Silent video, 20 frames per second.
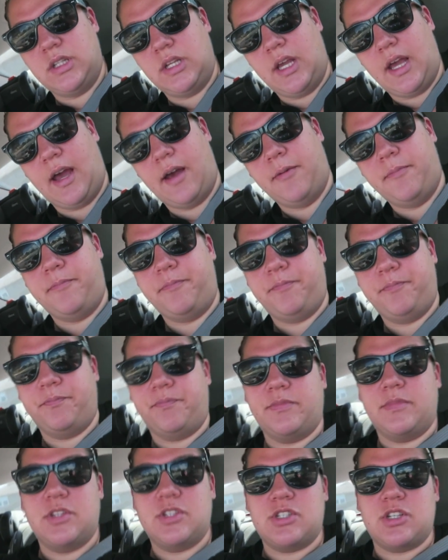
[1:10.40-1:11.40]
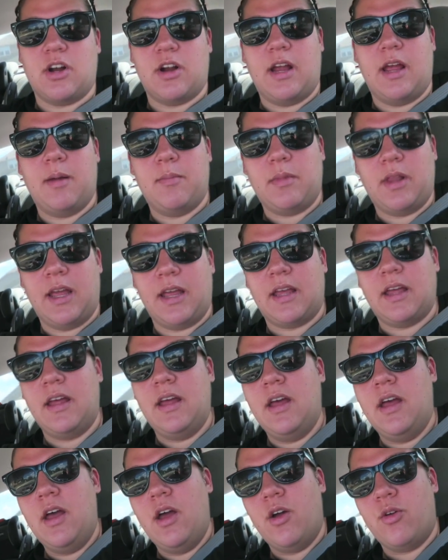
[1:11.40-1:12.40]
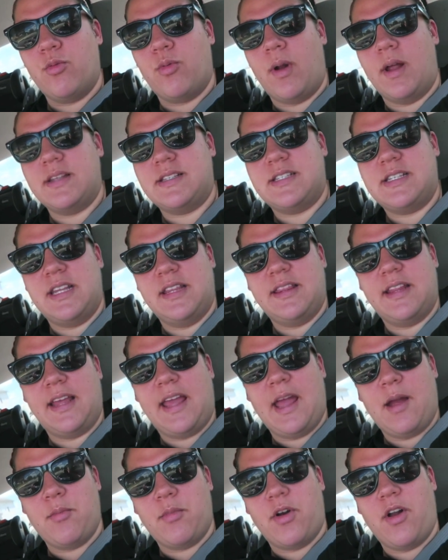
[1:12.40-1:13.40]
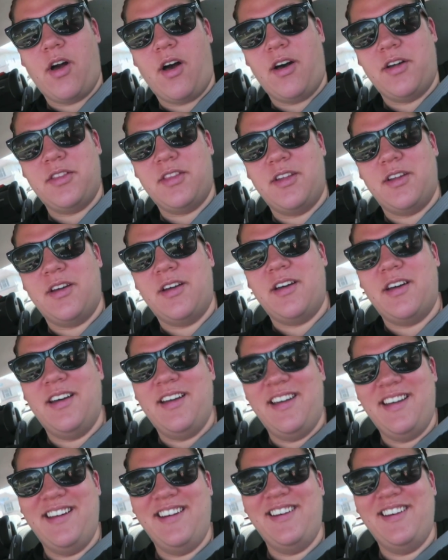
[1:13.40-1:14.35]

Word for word: yeah. Sorry, I'm like resting the camera on the